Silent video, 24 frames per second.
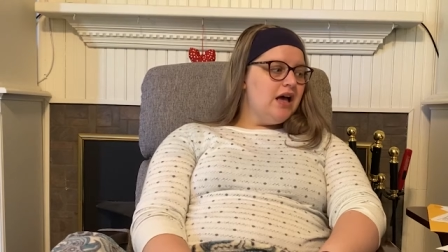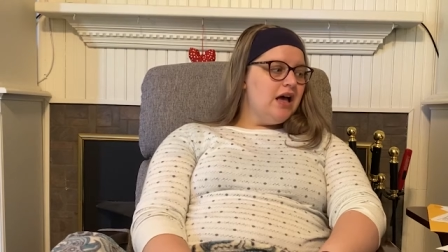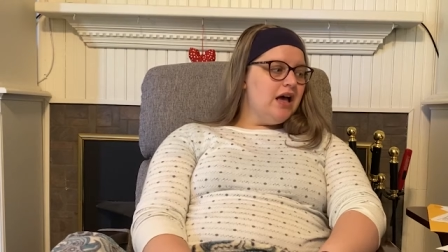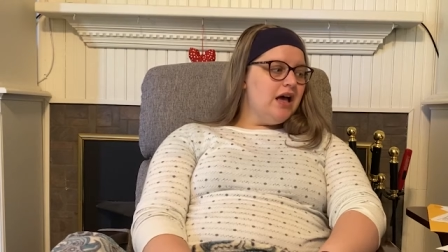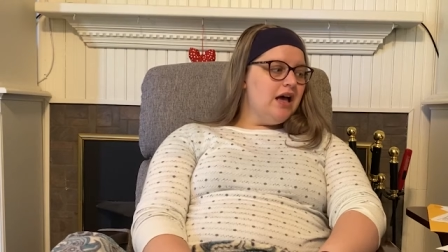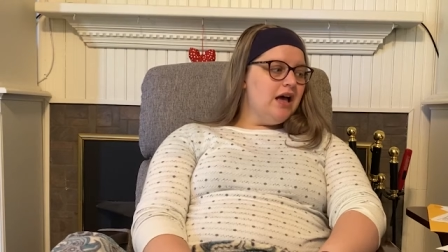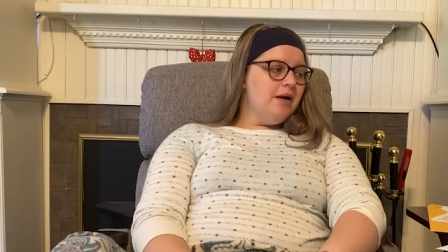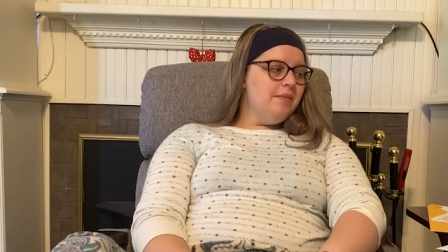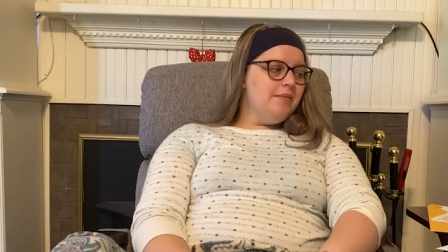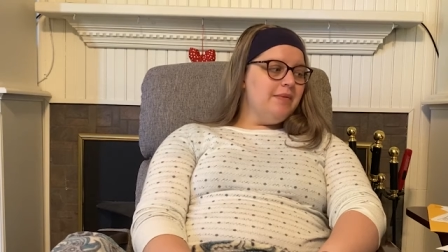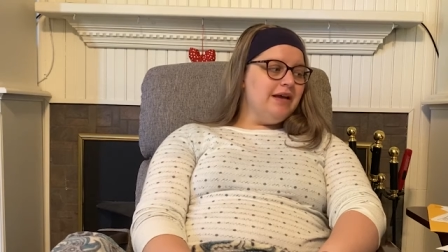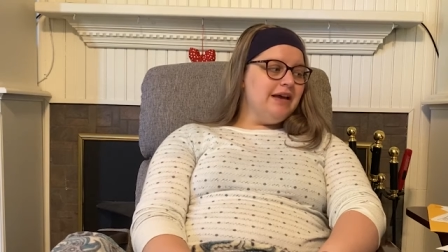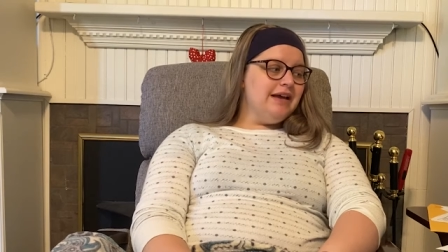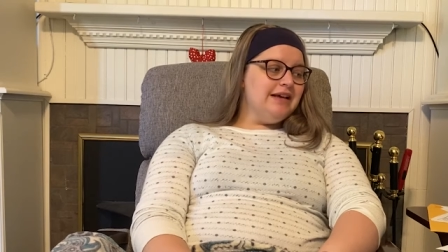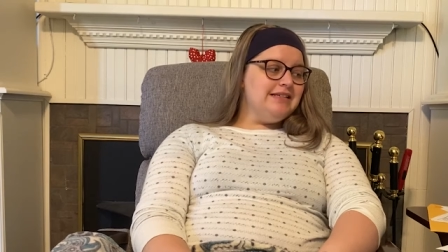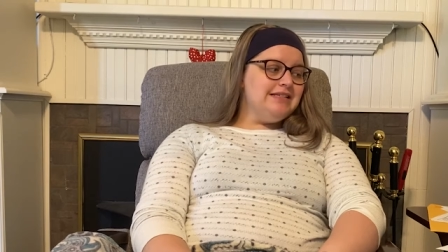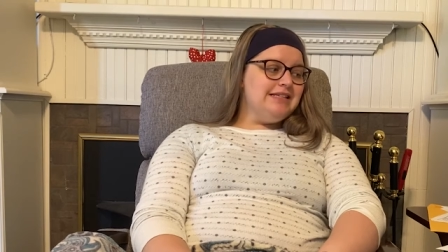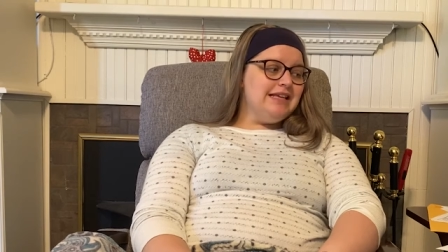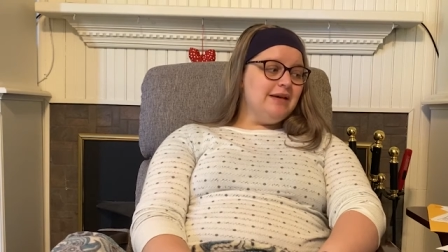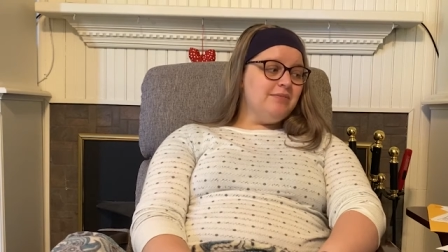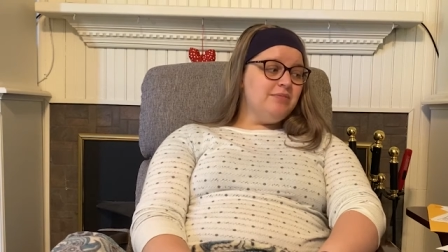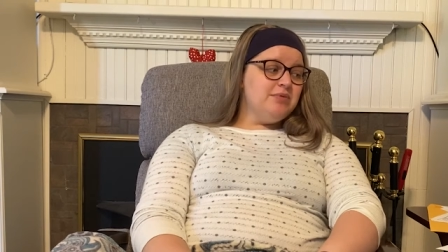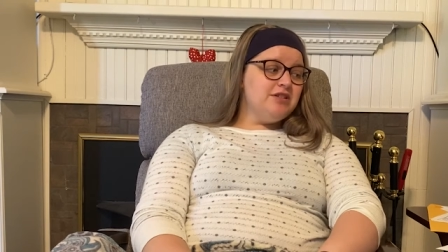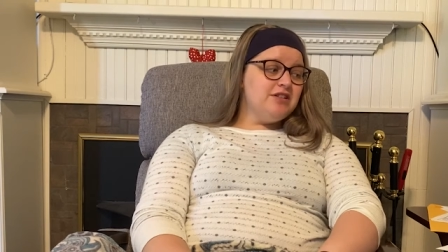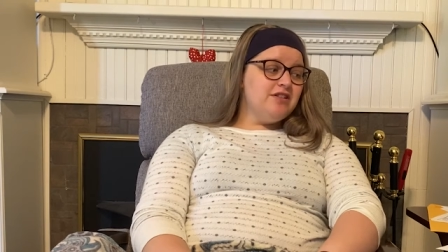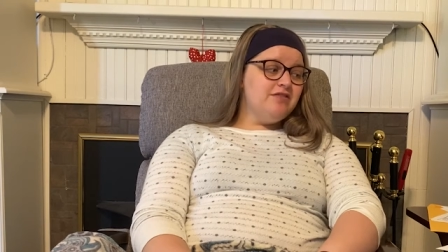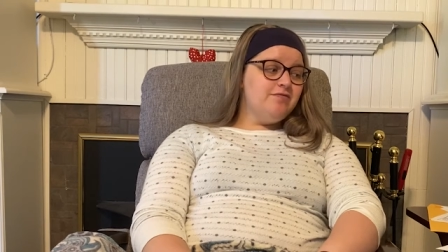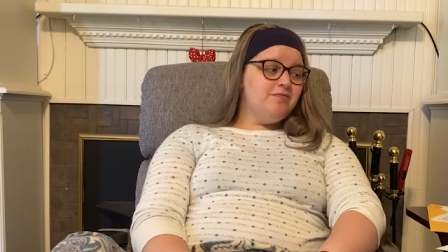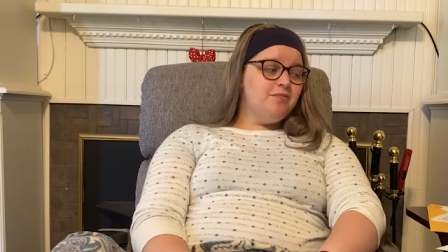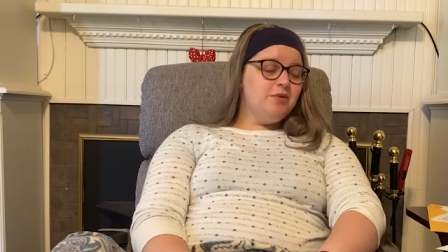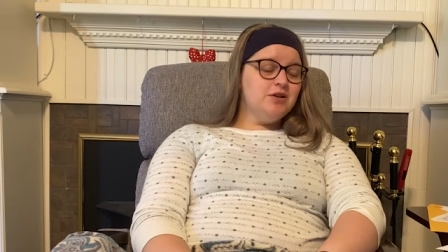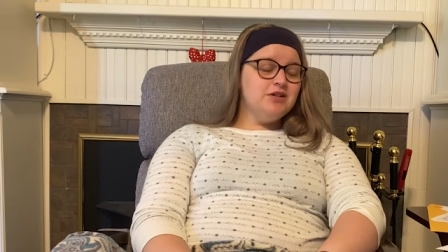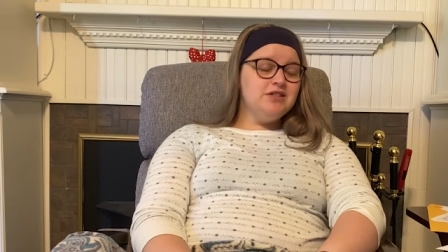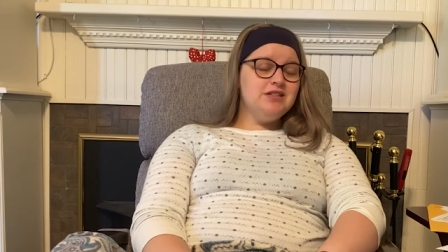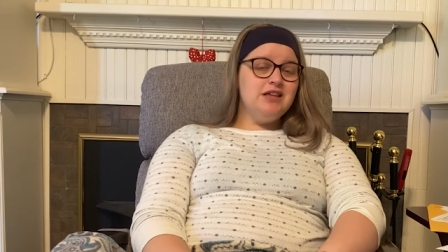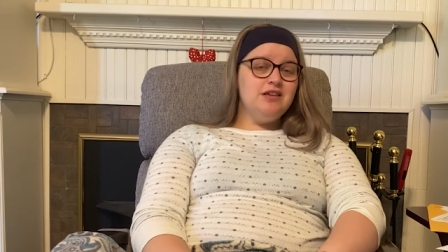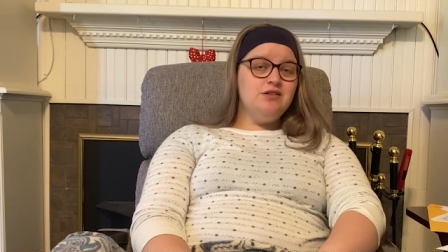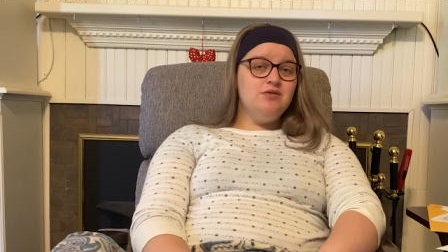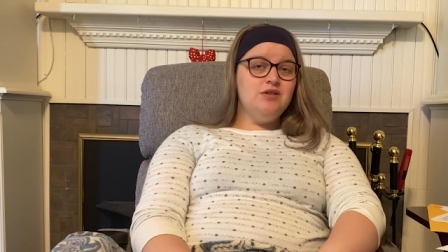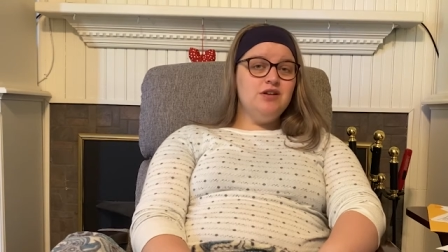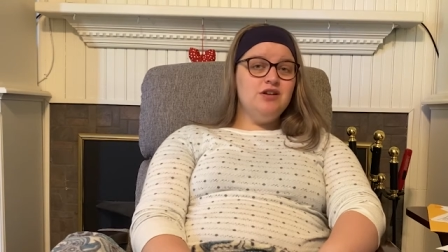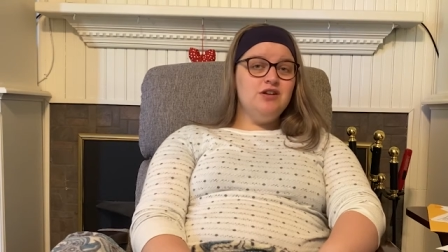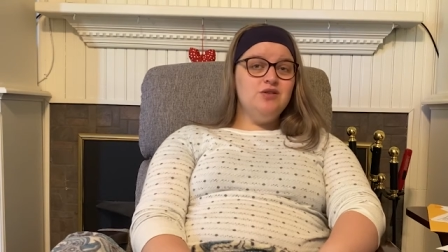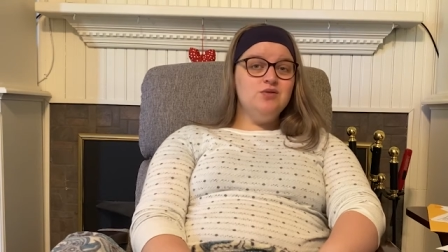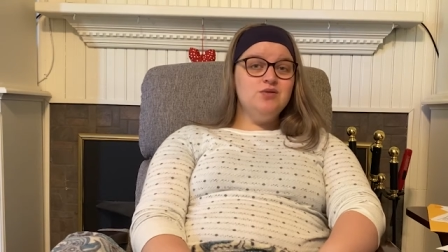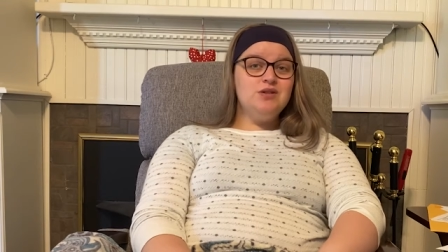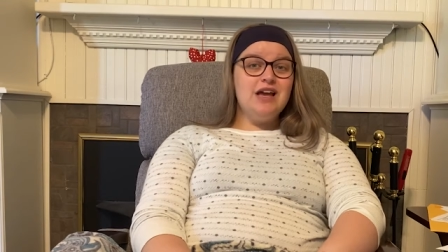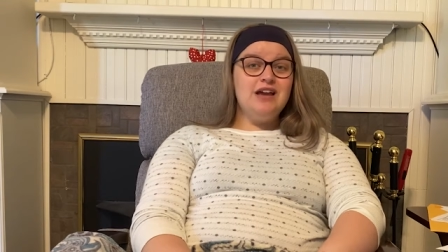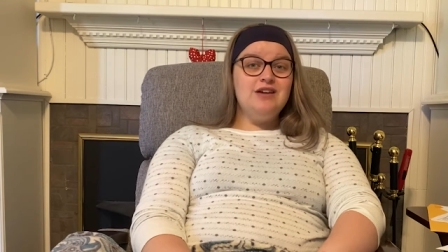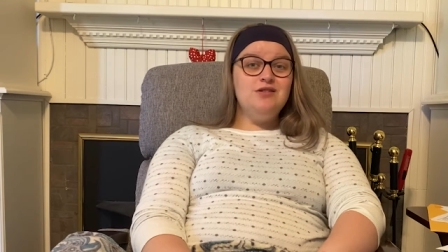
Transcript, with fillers: Um, examples of books that you can use.